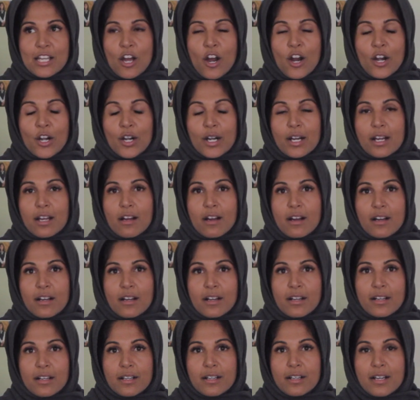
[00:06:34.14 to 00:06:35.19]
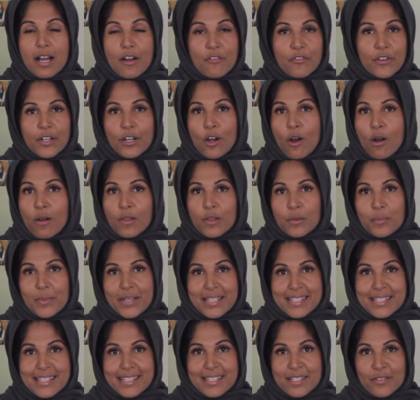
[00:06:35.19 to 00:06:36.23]
are covering all the
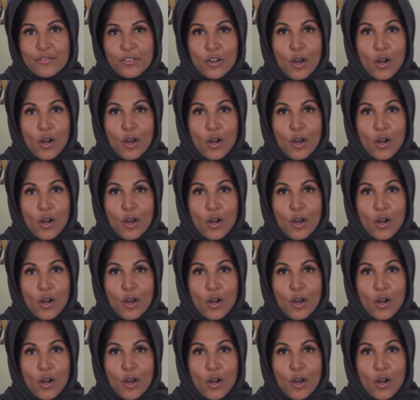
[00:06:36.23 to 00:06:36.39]
pieces of